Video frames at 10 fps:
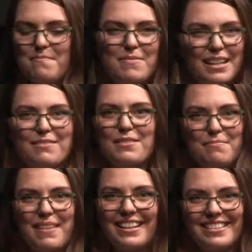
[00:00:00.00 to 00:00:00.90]
budding
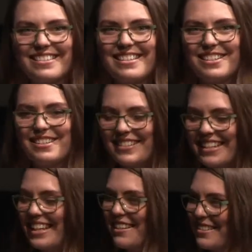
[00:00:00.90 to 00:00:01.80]
filmmakers to
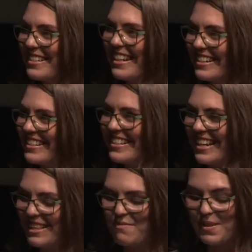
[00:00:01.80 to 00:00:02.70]
hear and to
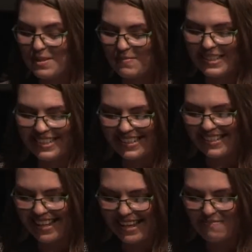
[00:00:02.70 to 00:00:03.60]
understand the possibilities
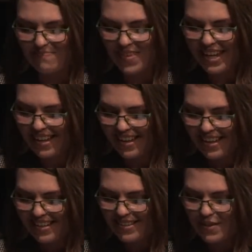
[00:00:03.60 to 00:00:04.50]
there.
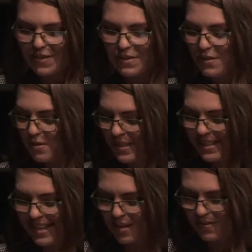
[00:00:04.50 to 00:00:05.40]
So the film
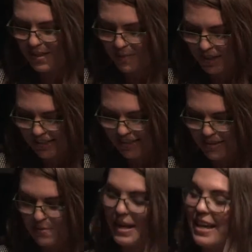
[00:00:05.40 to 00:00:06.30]
itself, as well as the
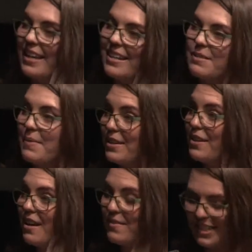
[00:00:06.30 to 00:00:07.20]
way it's been
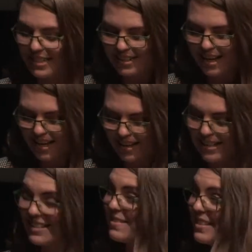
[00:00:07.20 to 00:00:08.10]
crafted,
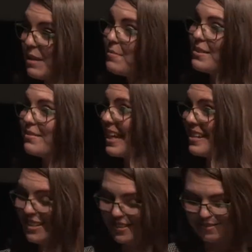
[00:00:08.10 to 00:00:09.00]
is deeply
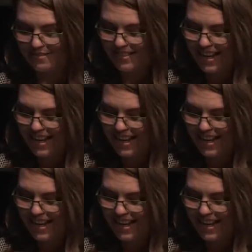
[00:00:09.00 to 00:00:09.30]
relational.